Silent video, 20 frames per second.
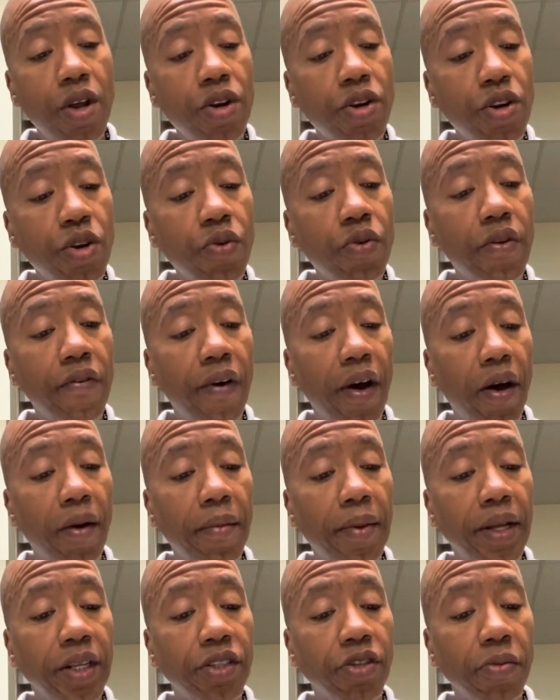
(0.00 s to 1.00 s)
new
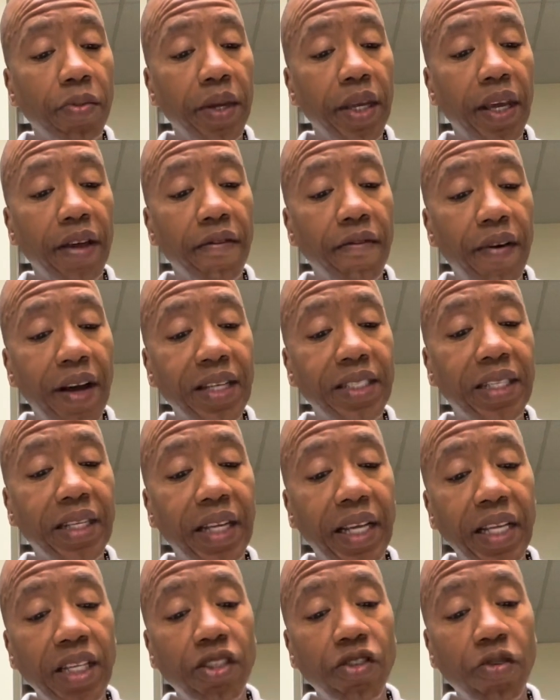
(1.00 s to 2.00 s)
development to be
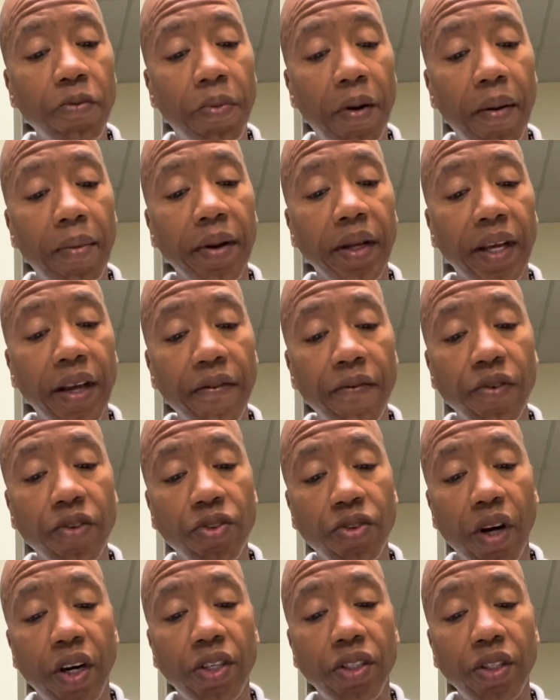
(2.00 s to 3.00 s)
invested into public
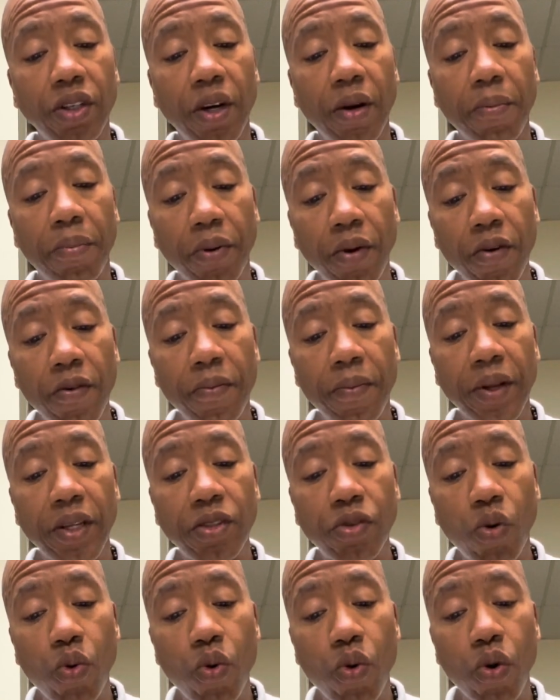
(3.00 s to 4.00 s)
infrastructure
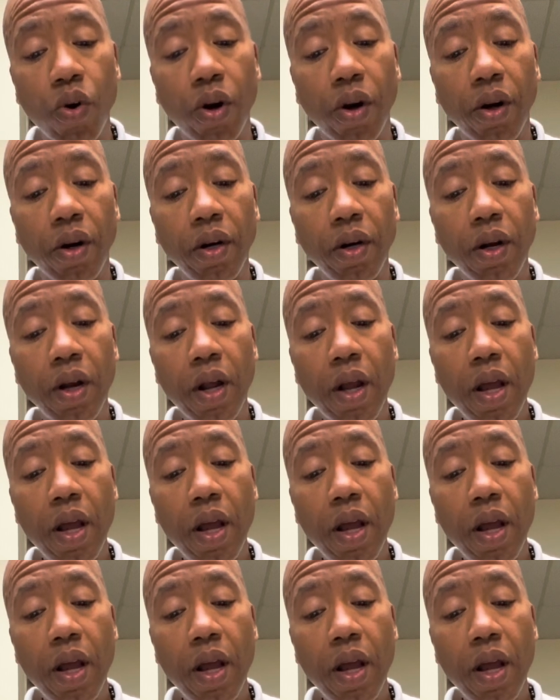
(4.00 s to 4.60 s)
improvements or